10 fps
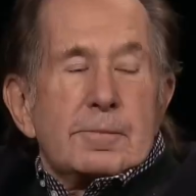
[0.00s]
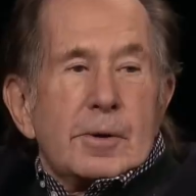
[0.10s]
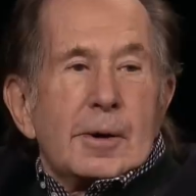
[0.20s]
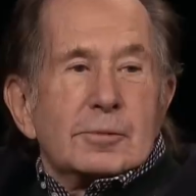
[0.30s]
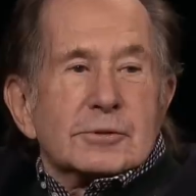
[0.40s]

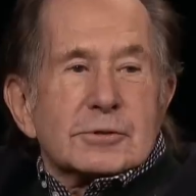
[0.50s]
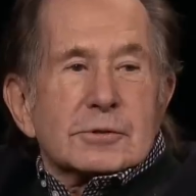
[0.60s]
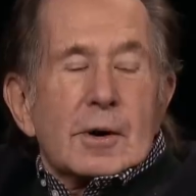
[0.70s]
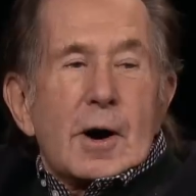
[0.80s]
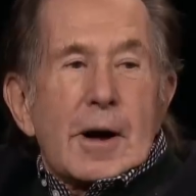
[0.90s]
published
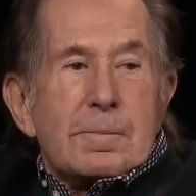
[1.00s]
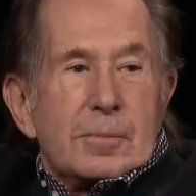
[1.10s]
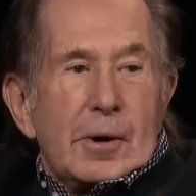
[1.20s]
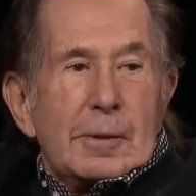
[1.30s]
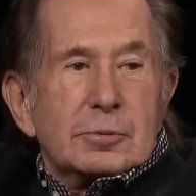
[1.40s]
I
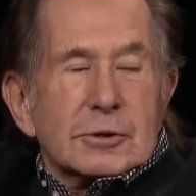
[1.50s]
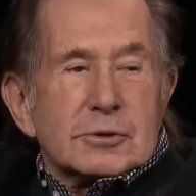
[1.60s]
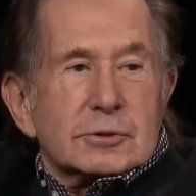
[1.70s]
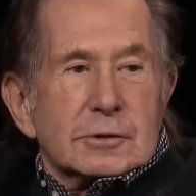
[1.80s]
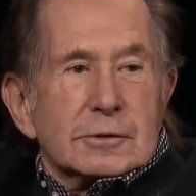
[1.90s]

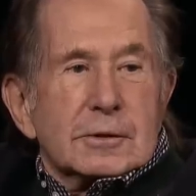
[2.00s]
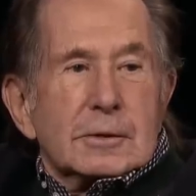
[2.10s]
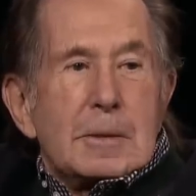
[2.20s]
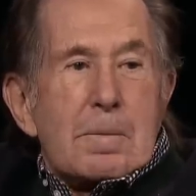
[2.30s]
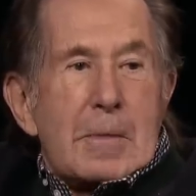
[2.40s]
published a
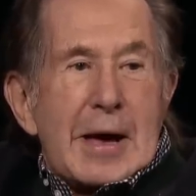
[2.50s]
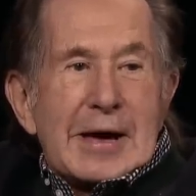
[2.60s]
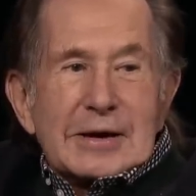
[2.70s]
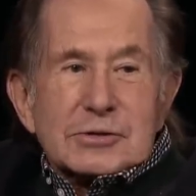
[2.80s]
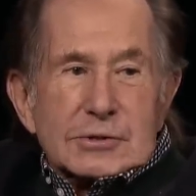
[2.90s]
little
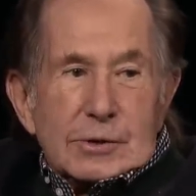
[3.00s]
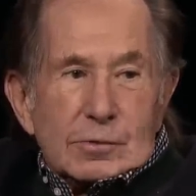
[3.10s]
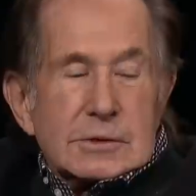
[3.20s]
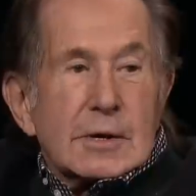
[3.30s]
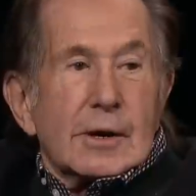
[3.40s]
magazine,
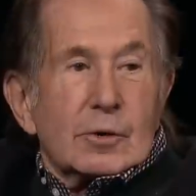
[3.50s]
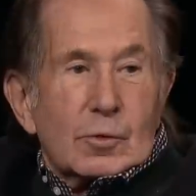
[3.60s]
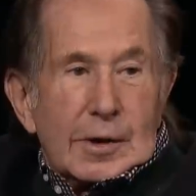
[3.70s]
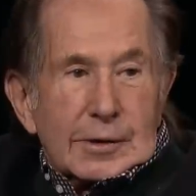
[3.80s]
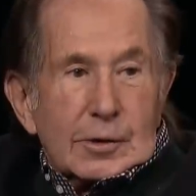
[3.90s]
which I don't
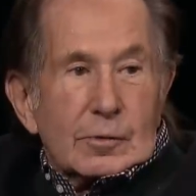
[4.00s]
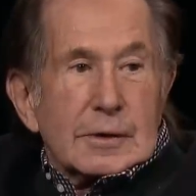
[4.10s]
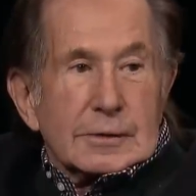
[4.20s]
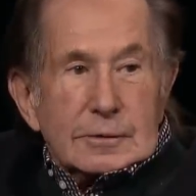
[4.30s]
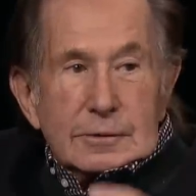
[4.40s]
want to go
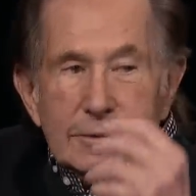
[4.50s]
into.